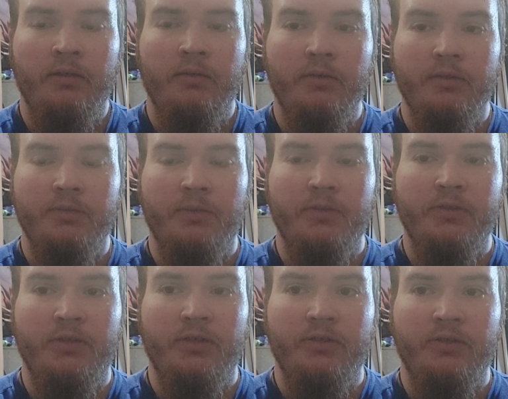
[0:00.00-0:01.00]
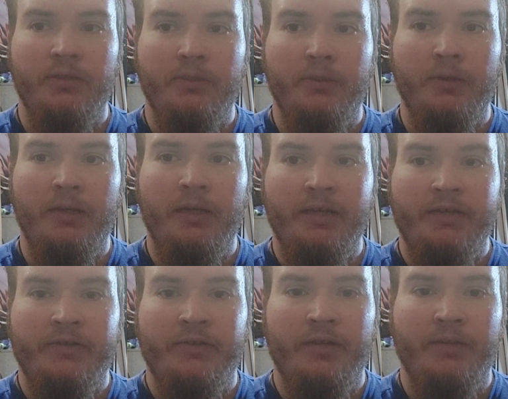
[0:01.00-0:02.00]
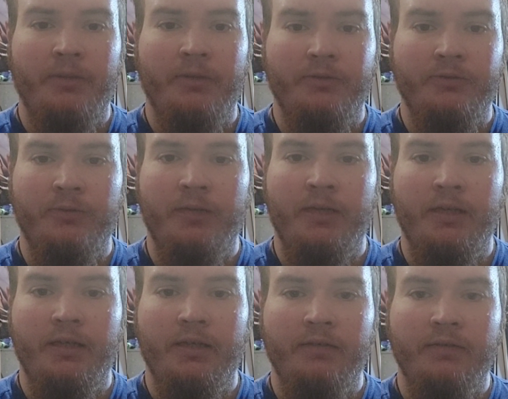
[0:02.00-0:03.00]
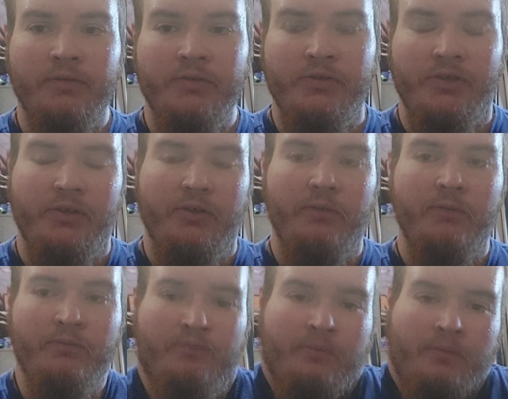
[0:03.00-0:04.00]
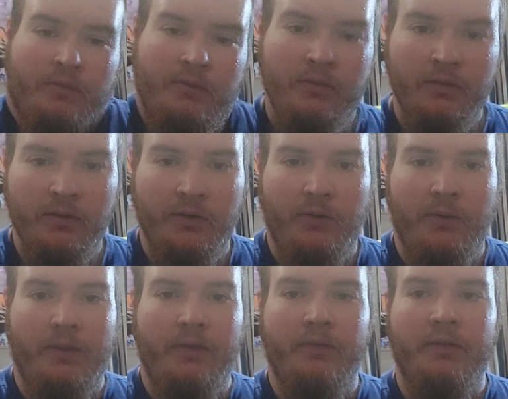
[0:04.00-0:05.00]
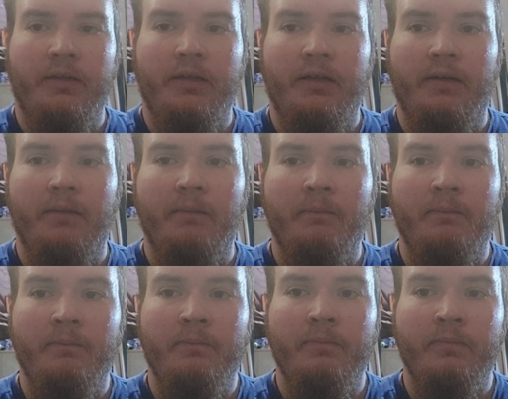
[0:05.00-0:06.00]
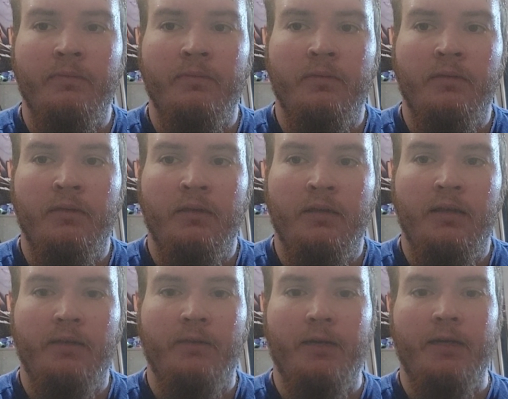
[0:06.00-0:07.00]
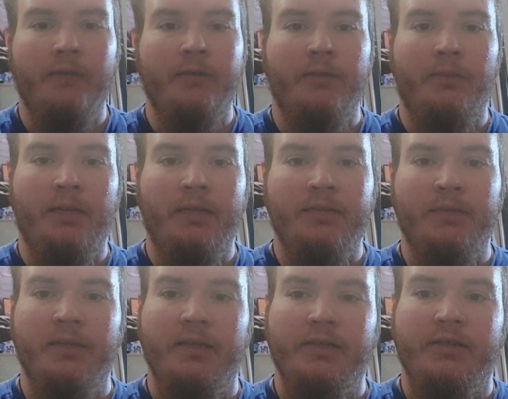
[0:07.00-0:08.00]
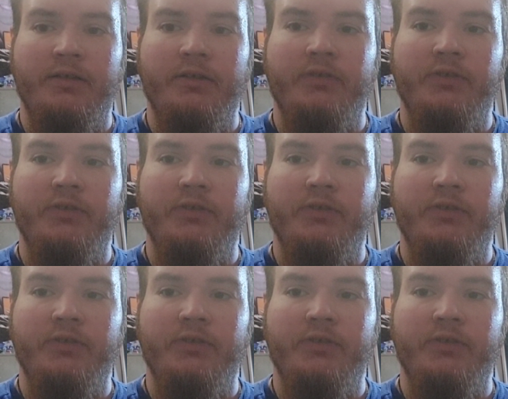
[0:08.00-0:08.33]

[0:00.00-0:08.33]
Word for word: We were supposed to go to the parade yesterday, but it was raining, so oh well. Um, and Friday I went to Plattsburgh, as you know.